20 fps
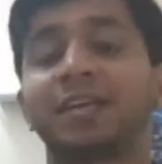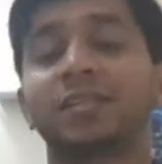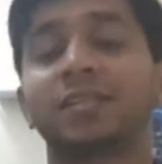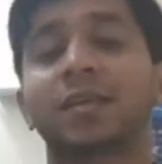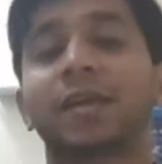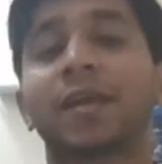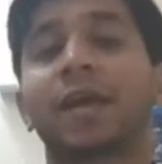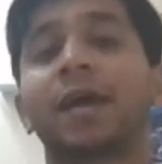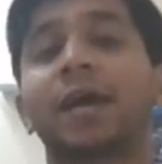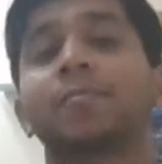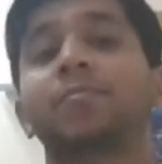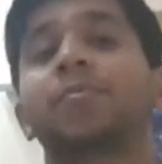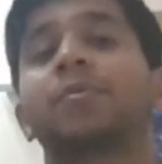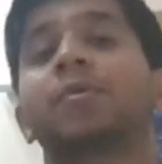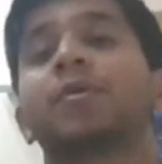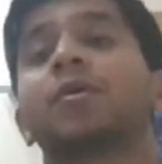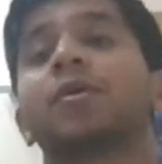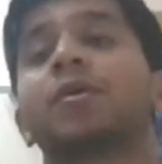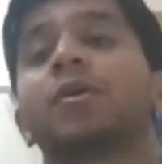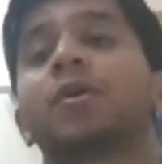describe
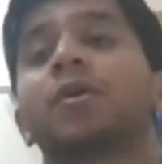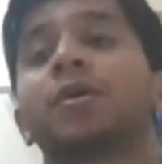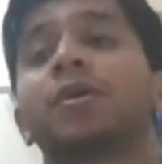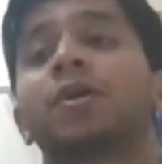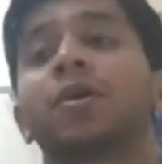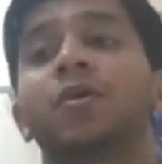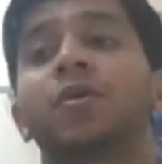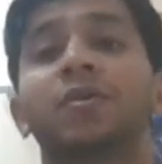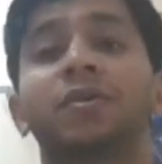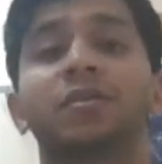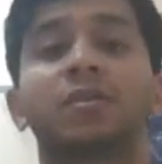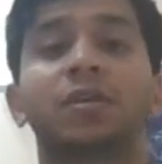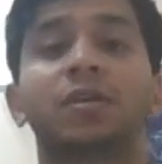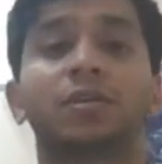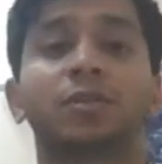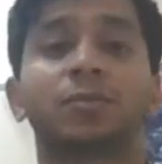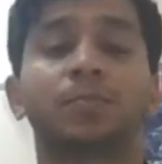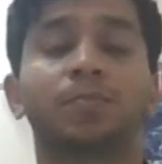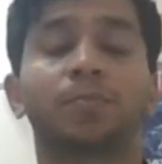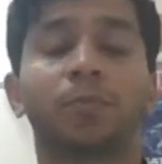your
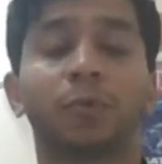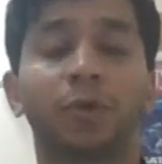research